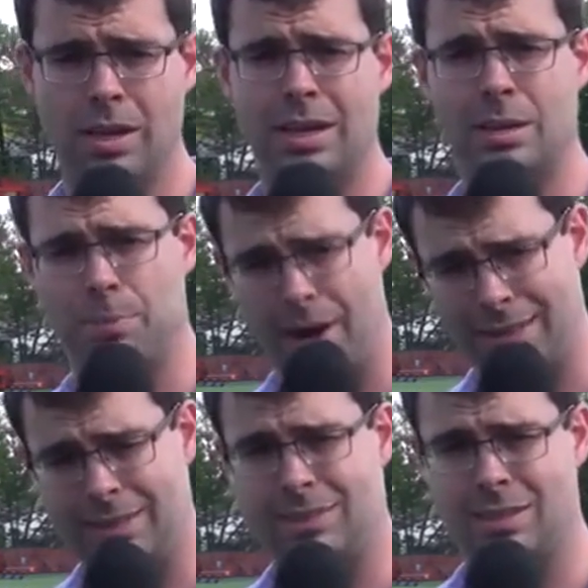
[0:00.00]
He
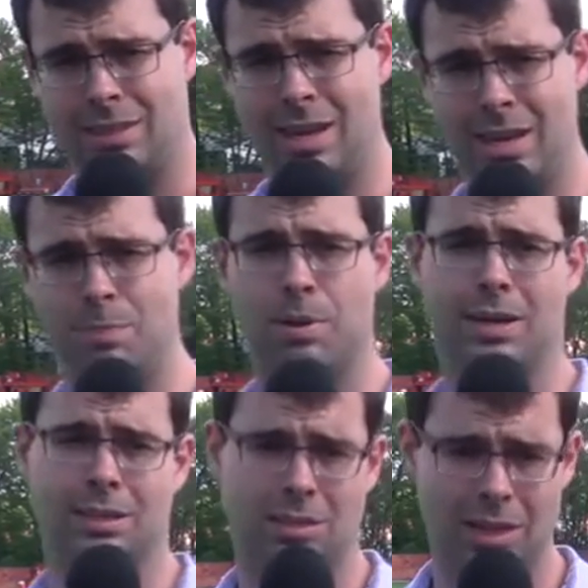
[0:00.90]
practiced today. He
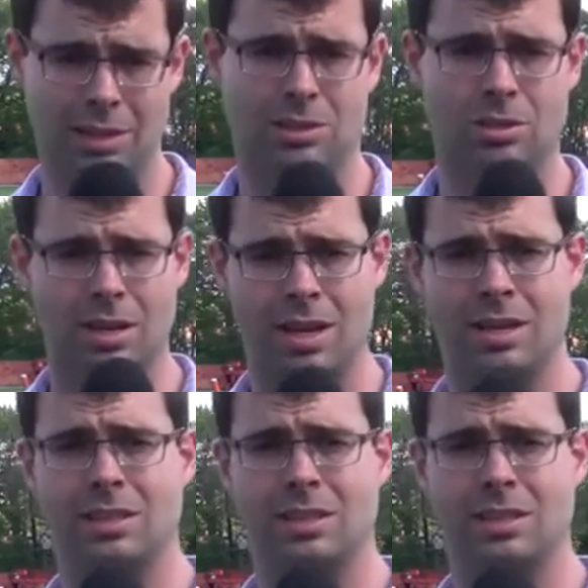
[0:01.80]
practiced yesterday.